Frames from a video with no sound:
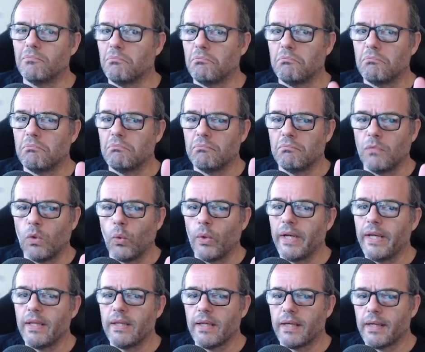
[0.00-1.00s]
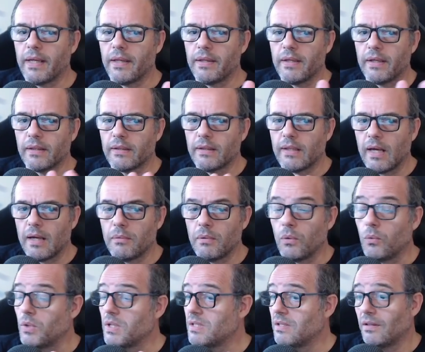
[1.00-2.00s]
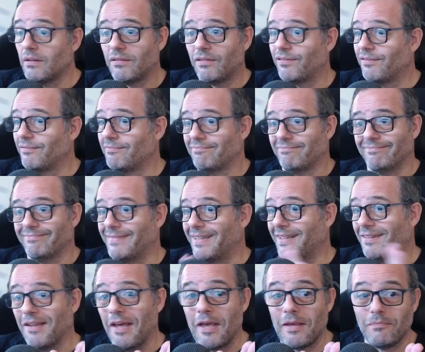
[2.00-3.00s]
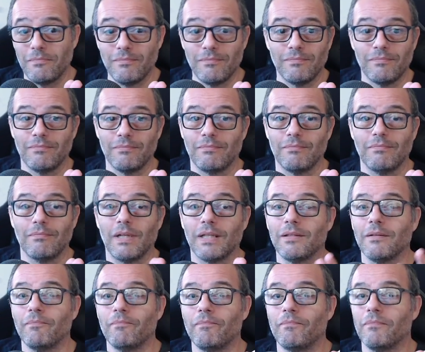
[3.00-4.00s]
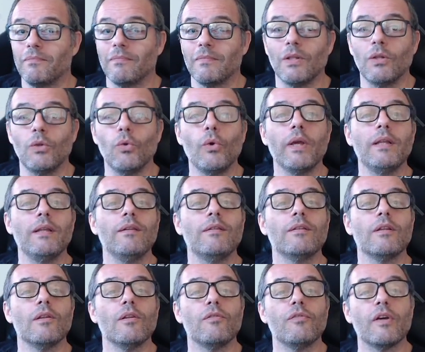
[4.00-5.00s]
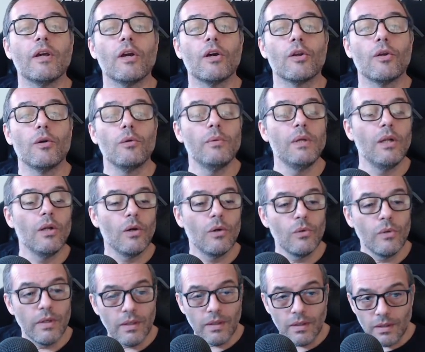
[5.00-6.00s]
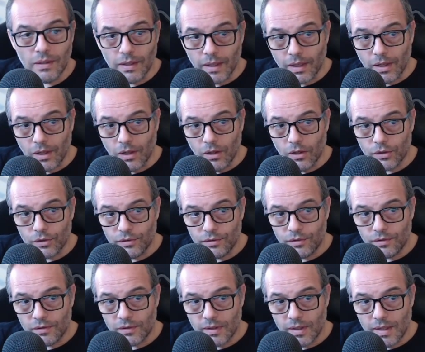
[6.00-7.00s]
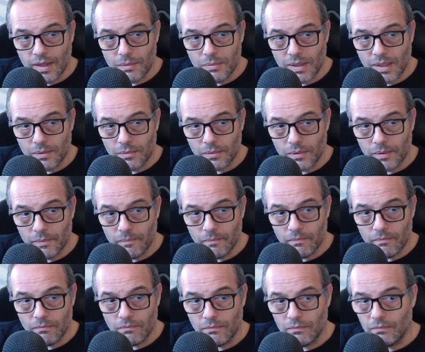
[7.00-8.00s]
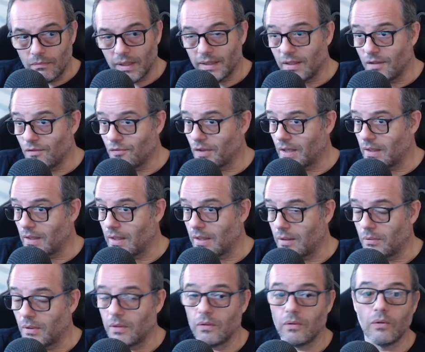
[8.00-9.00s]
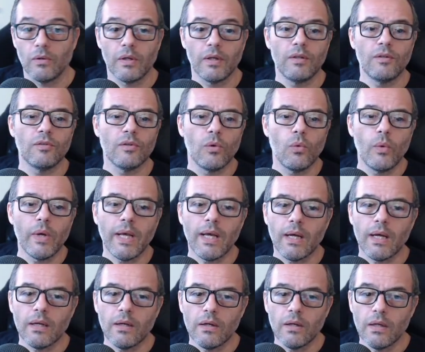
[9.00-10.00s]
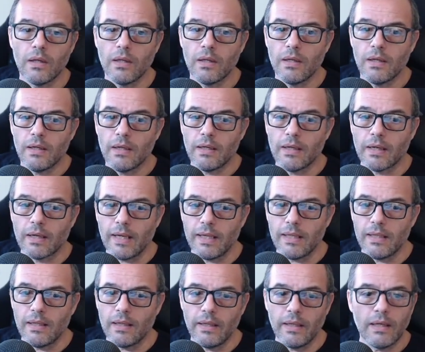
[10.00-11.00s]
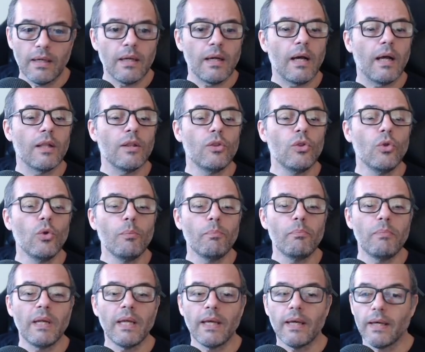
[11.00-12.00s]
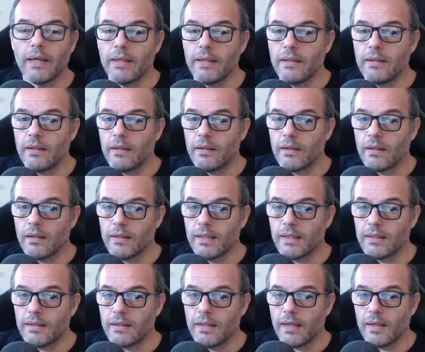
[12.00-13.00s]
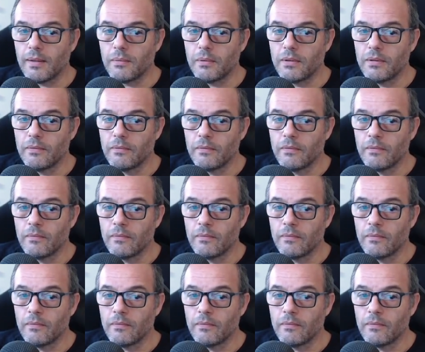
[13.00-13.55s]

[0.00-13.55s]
we need another tab which is the same, but looking instead of a cross below, a cross above, but different level. Okay, so we can right click and duplicate that tab.